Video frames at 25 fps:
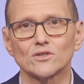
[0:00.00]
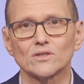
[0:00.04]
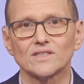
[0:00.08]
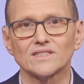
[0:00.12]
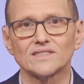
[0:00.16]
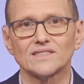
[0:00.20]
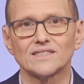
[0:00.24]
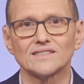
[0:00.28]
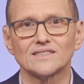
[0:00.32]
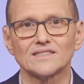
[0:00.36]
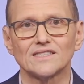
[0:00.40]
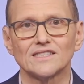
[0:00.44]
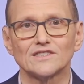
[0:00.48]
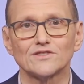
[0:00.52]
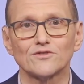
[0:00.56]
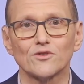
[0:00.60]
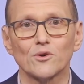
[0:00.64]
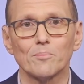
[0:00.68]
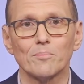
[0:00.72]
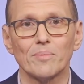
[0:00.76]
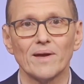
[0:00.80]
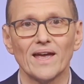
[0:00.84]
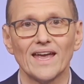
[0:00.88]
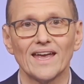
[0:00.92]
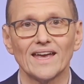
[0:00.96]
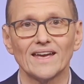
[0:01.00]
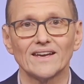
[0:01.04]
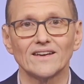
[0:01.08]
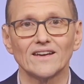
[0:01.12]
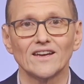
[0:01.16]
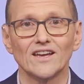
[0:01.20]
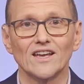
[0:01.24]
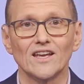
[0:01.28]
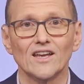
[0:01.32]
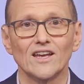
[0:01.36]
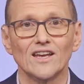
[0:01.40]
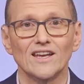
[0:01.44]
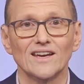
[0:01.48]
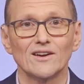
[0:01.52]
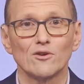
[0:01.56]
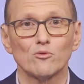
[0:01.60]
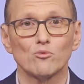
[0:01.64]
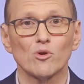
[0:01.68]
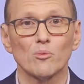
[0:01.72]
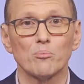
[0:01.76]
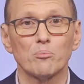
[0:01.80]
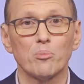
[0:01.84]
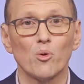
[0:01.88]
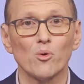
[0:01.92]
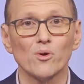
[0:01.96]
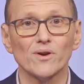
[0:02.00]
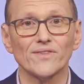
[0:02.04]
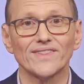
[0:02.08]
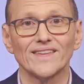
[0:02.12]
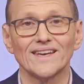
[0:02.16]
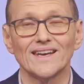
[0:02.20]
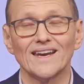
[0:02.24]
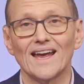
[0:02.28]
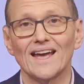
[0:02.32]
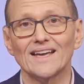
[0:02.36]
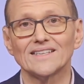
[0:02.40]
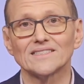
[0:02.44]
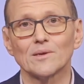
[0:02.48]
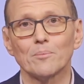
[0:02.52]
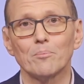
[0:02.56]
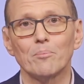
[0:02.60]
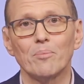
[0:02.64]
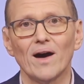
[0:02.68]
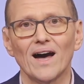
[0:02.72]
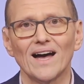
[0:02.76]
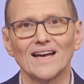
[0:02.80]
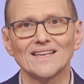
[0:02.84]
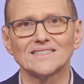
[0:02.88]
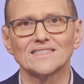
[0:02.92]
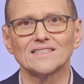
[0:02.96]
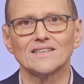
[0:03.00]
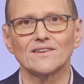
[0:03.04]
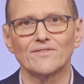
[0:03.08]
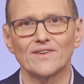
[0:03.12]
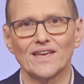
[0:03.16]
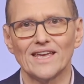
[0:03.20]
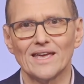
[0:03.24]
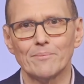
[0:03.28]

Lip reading: assistance from PAN report that it has a positive